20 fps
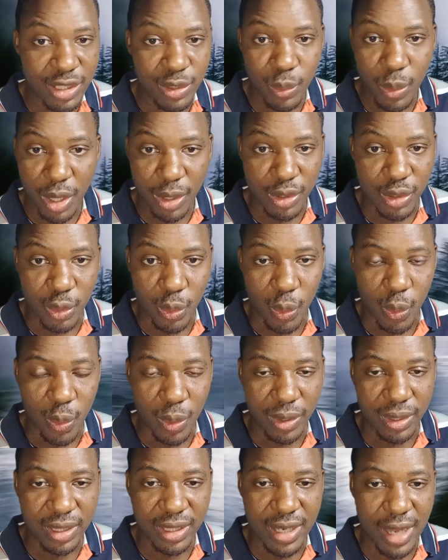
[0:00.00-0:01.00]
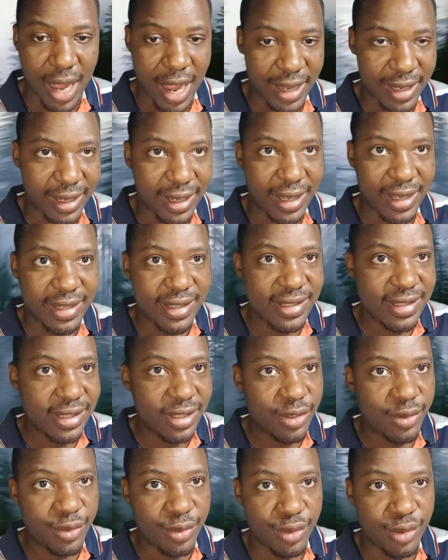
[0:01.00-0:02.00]
It works. So I can
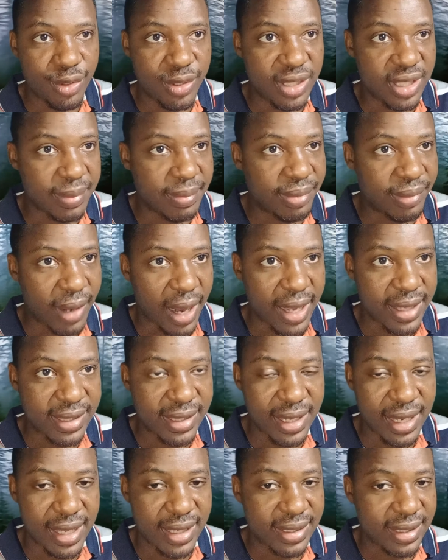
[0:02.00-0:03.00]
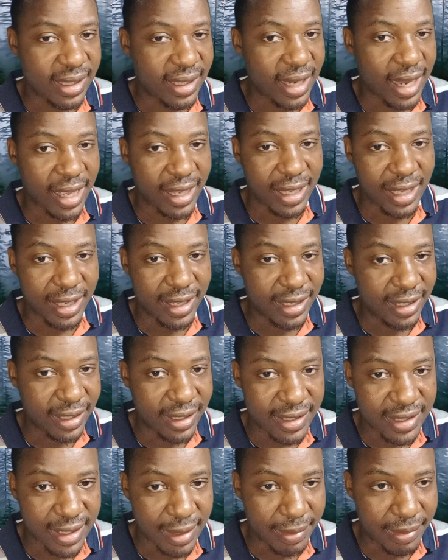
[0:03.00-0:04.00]
easily reduce the brightness and I can
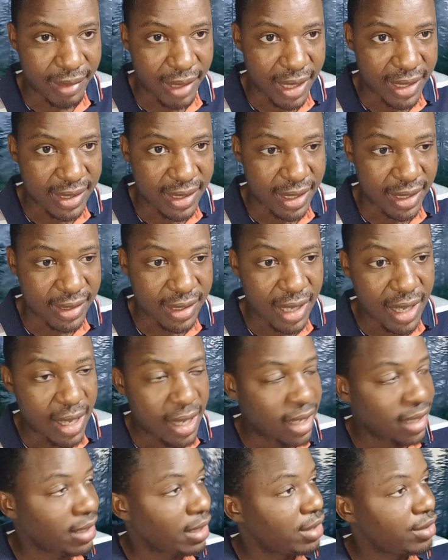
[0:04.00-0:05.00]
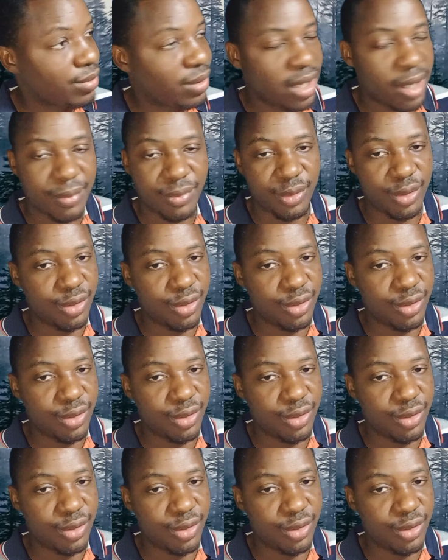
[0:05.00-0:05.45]
increase the brightness, and that's what